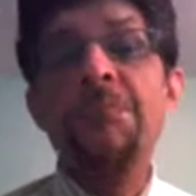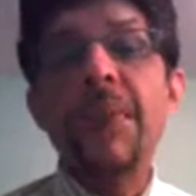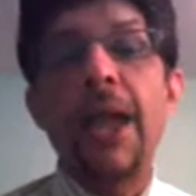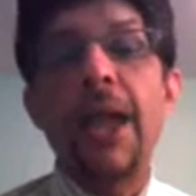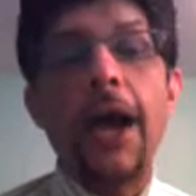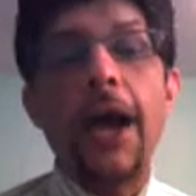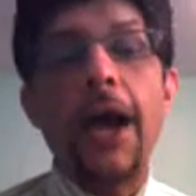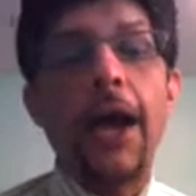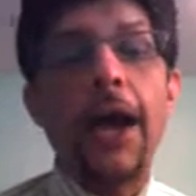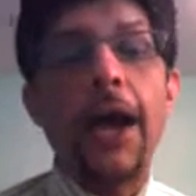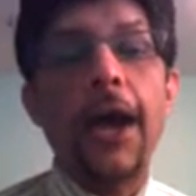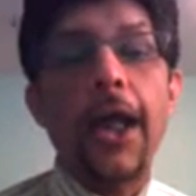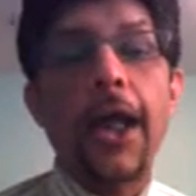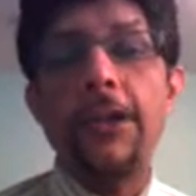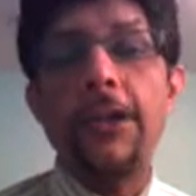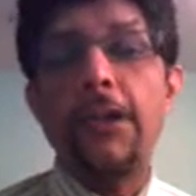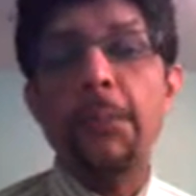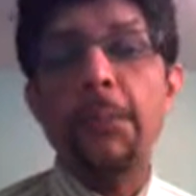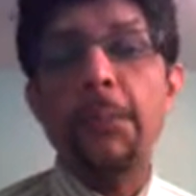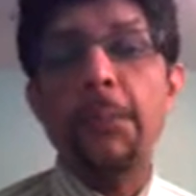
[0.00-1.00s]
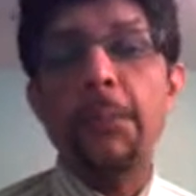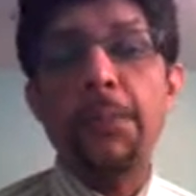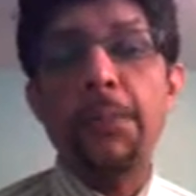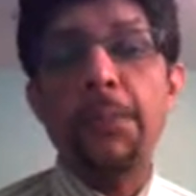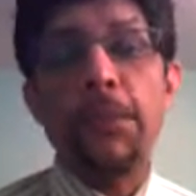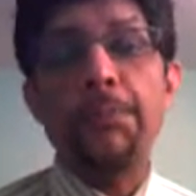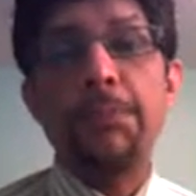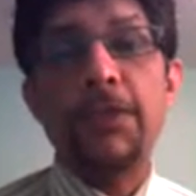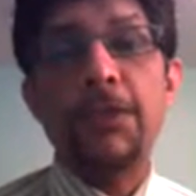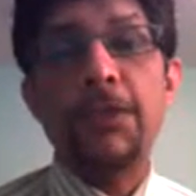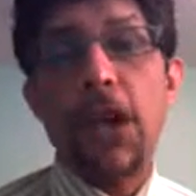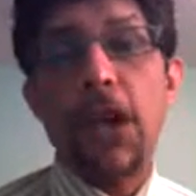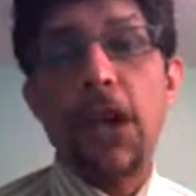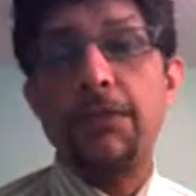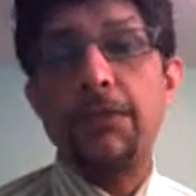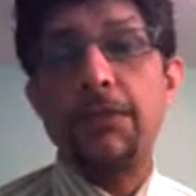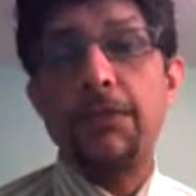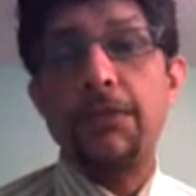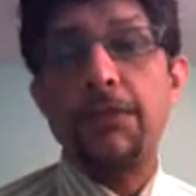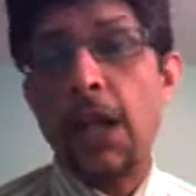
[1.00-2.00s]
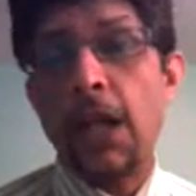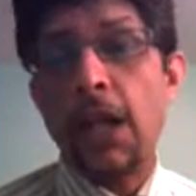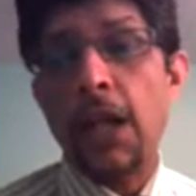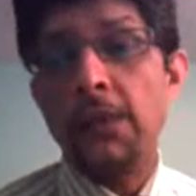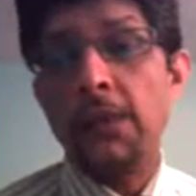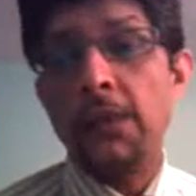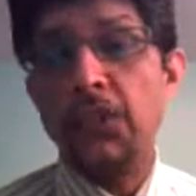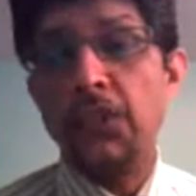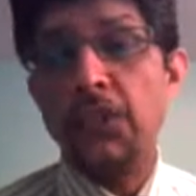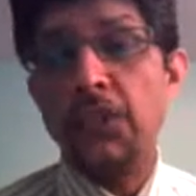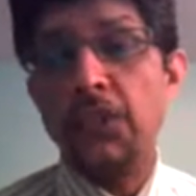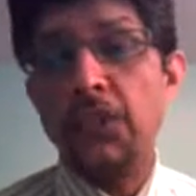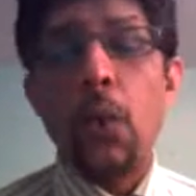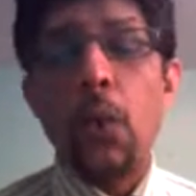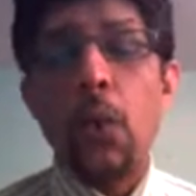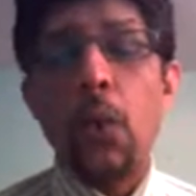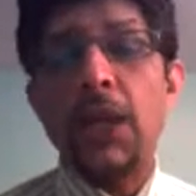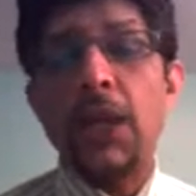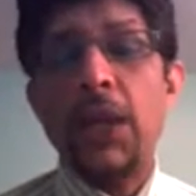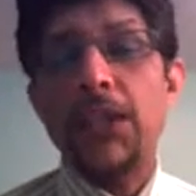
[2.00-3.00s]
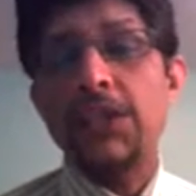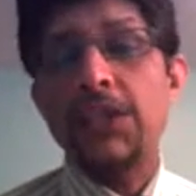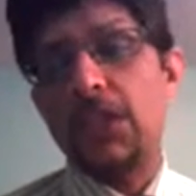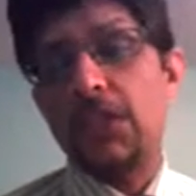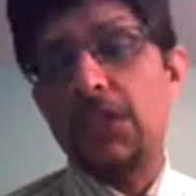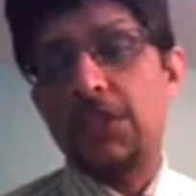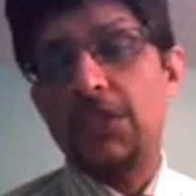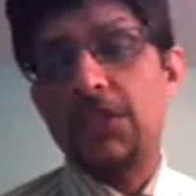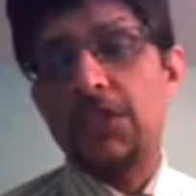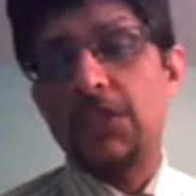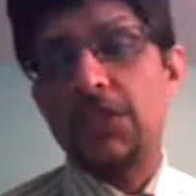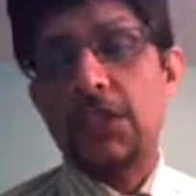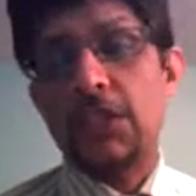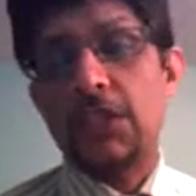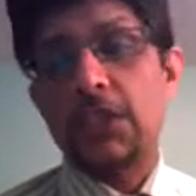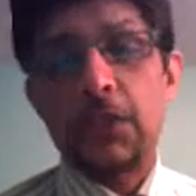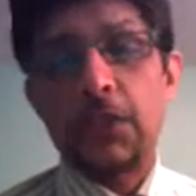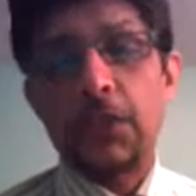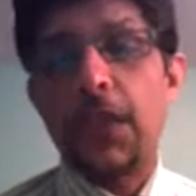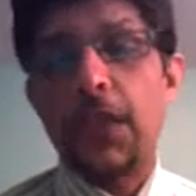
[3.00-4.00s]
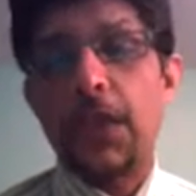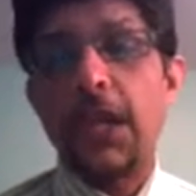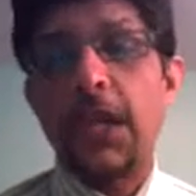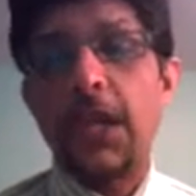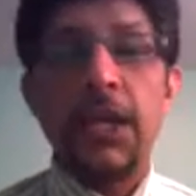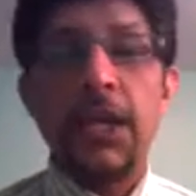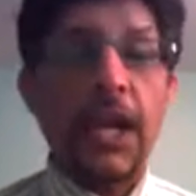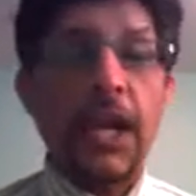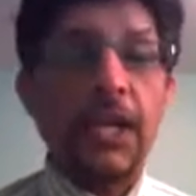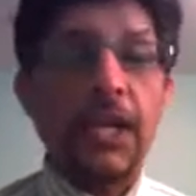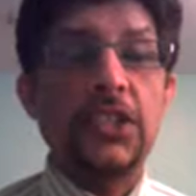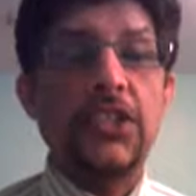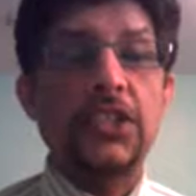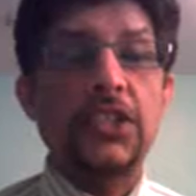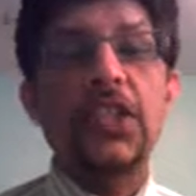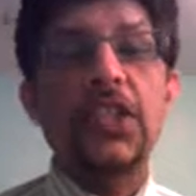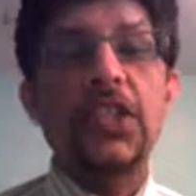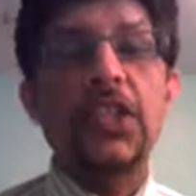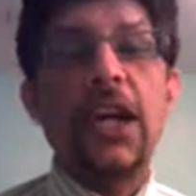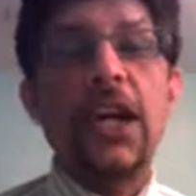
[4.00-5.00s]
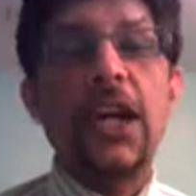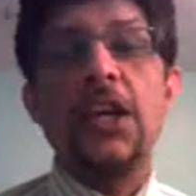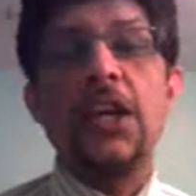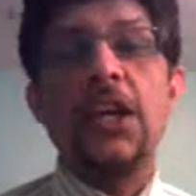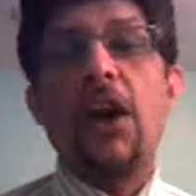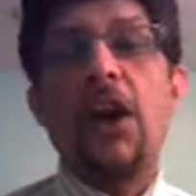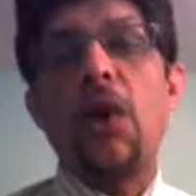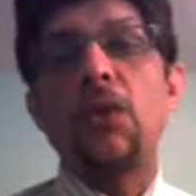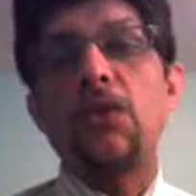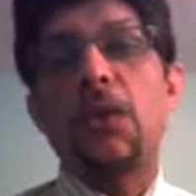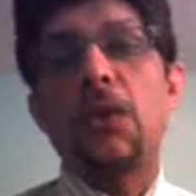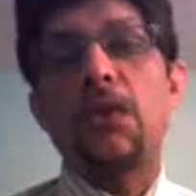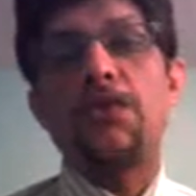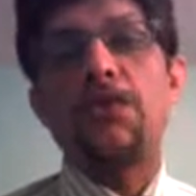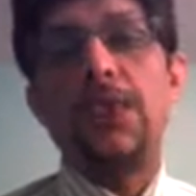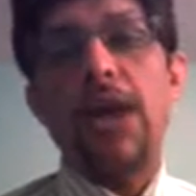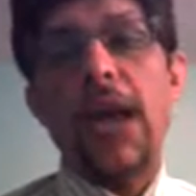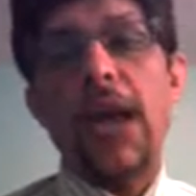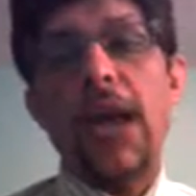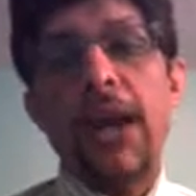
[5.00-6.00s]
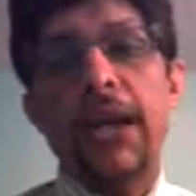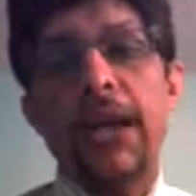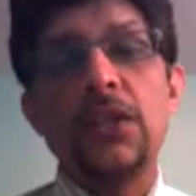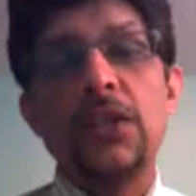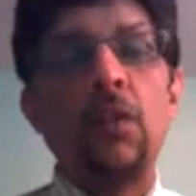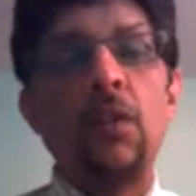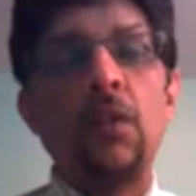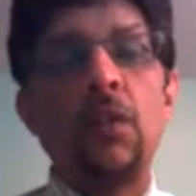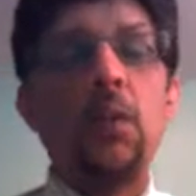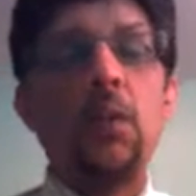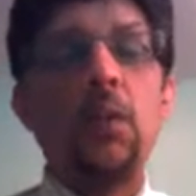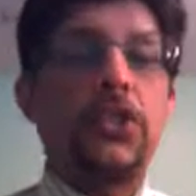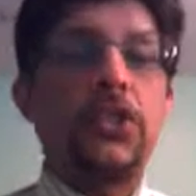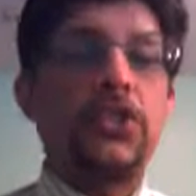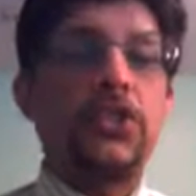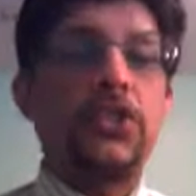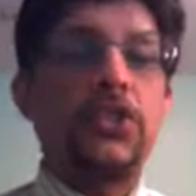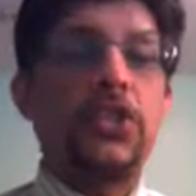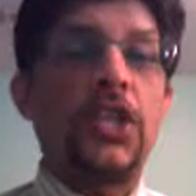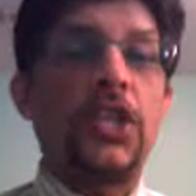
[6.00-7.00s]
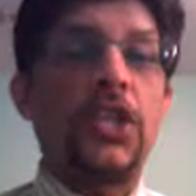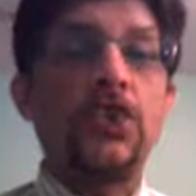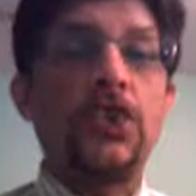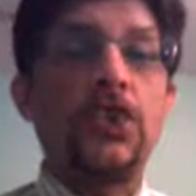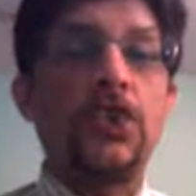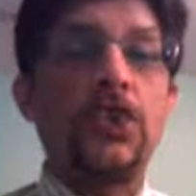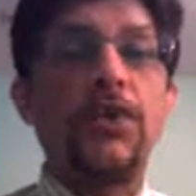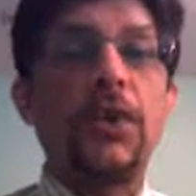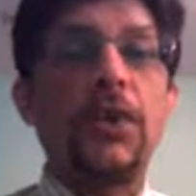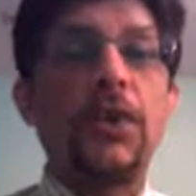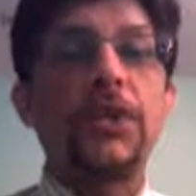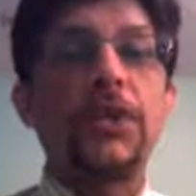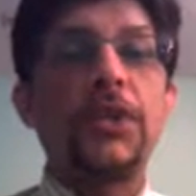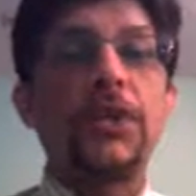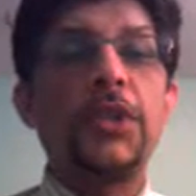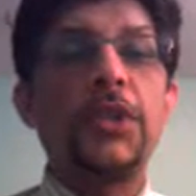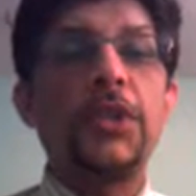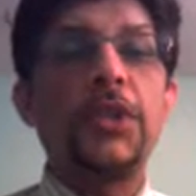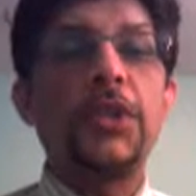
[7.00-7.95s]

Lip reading: And the Peshawar Zalmis, 176-3, as I said, out of that, what a century from this